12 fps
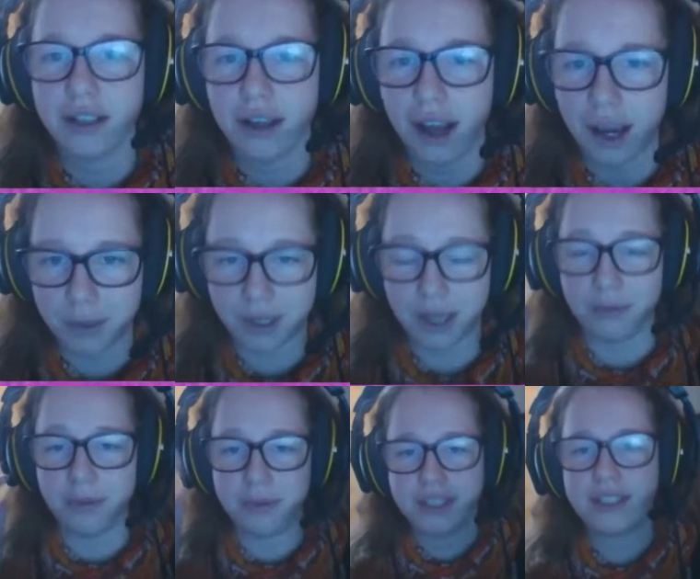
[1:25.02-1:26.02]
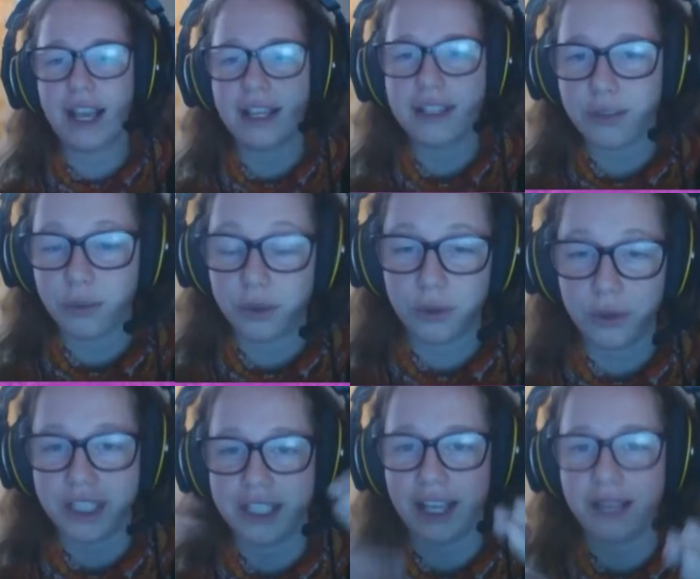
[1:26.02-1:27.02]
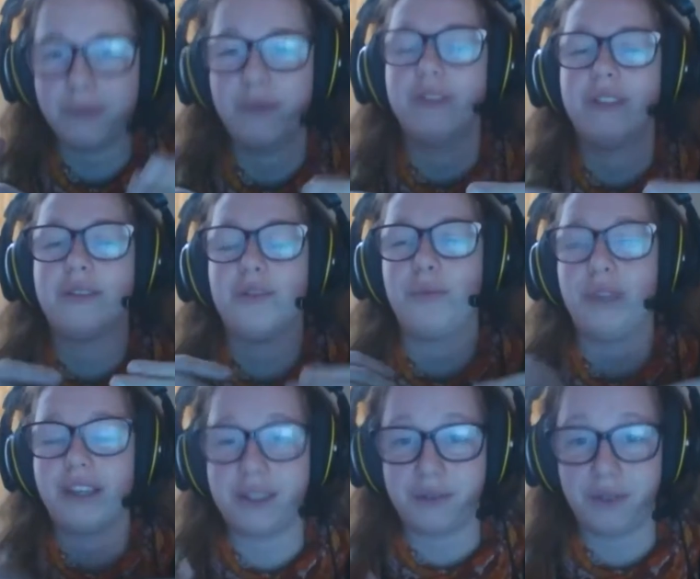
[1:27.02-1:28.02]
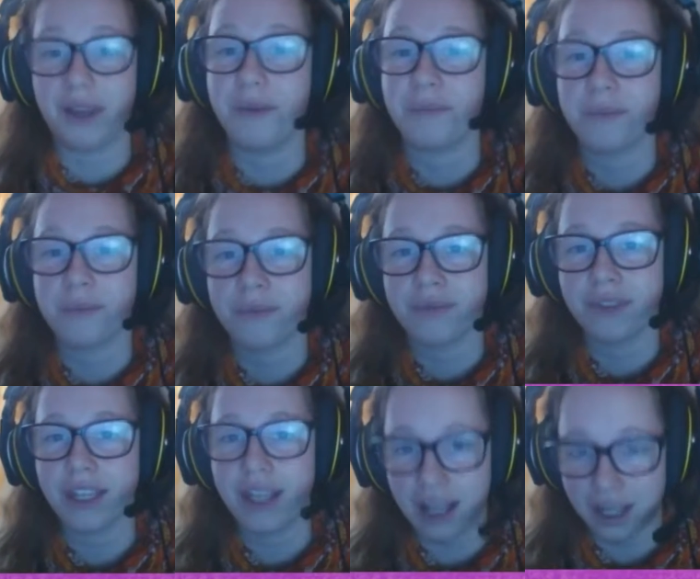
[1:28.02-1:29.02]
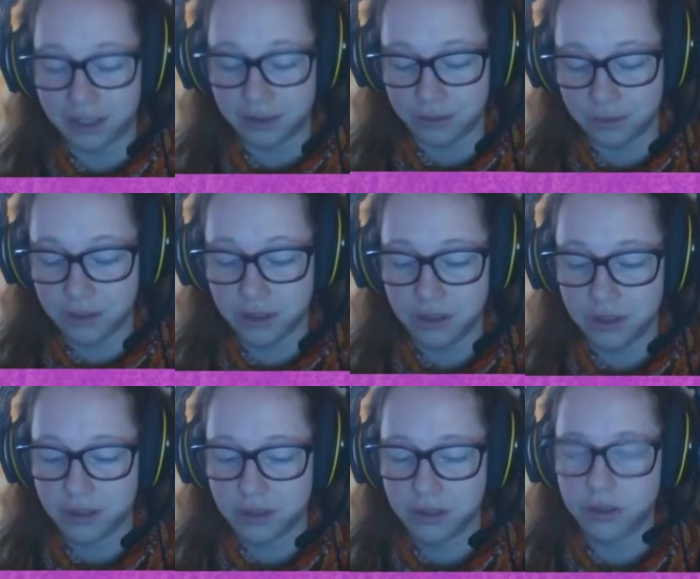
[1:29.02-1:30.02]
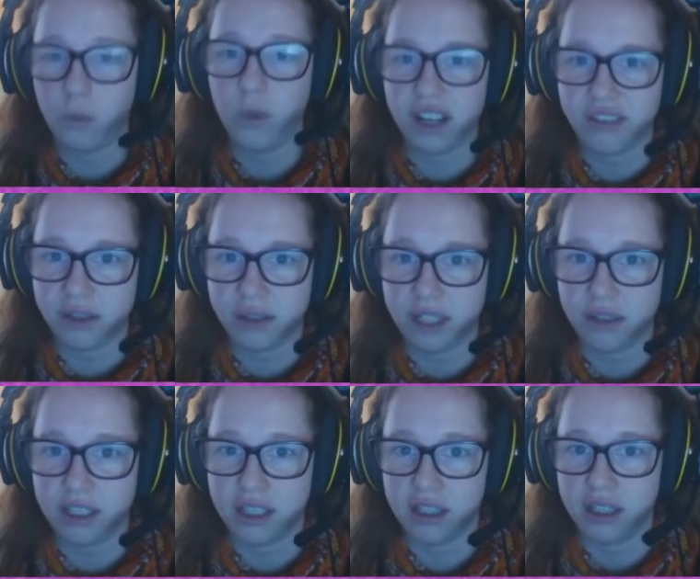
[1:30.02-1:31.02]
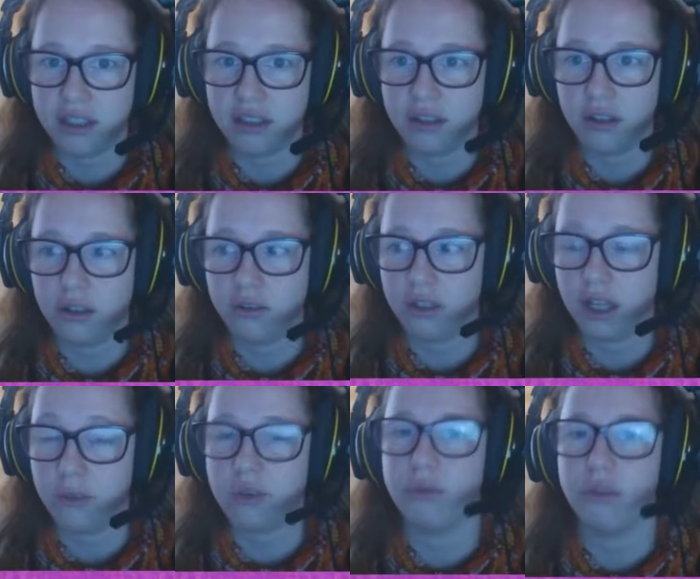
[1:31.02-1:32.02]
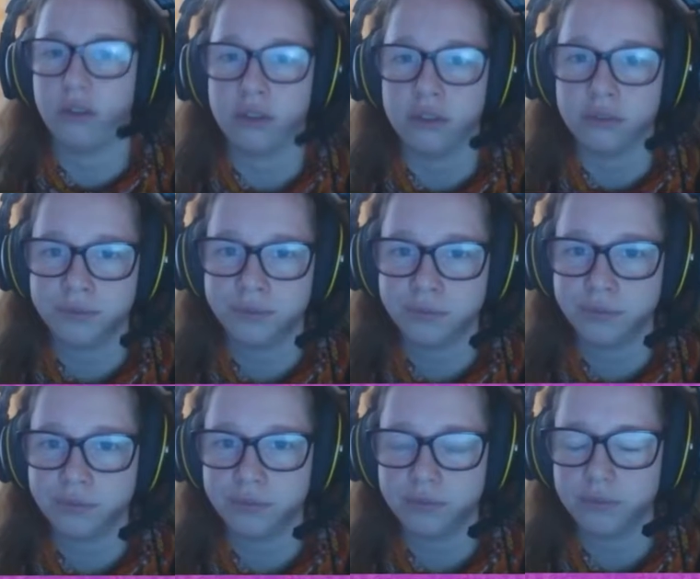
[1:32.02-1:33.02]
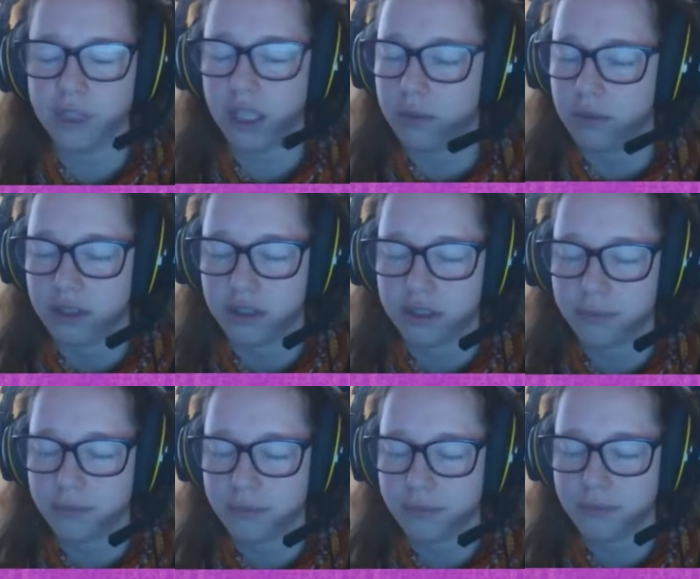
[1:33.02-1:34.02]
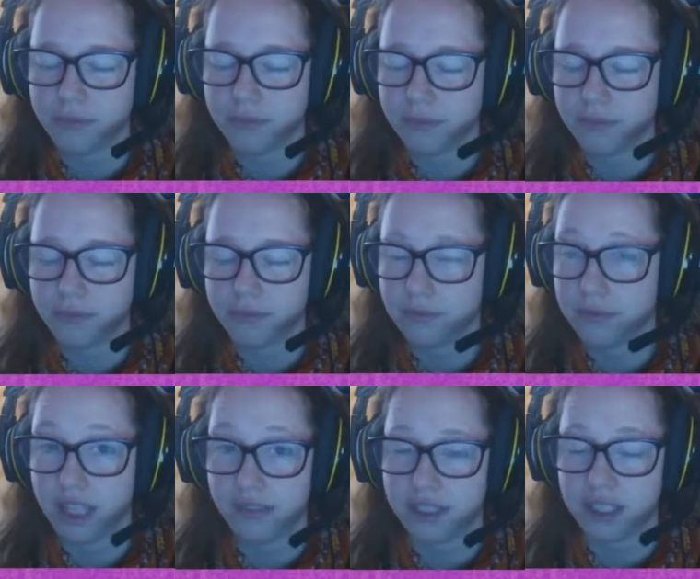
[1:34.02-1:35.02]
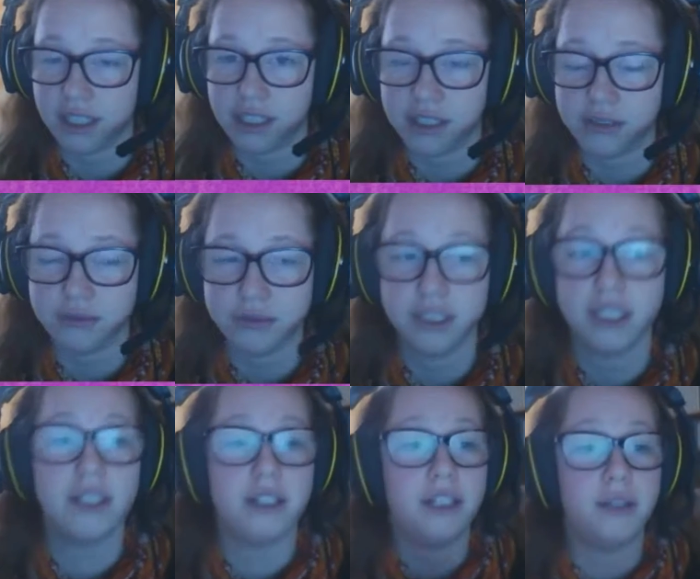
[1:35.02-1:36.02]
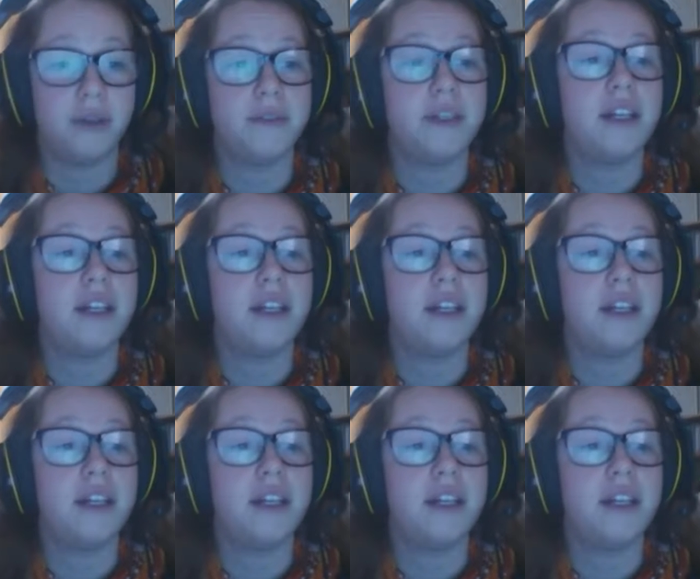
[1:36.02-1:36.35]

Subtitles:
I became obsessed with all these animals because of him. And when I found out he died, I was broken. I was devastated. Anyway,